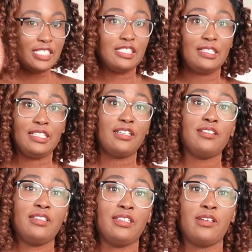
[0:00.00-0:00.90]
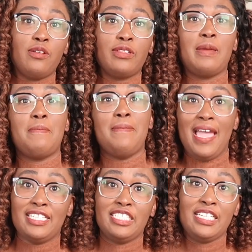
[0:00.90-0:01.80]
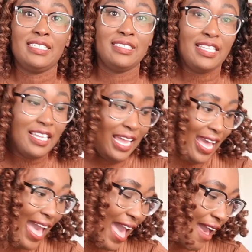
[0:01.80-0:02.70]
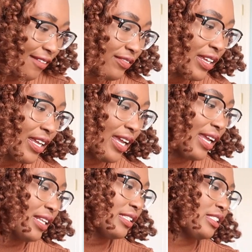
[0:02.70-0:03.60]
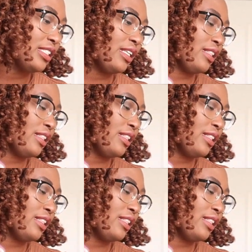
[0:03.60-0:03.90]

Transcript: is literally the only matching thing I have, and it's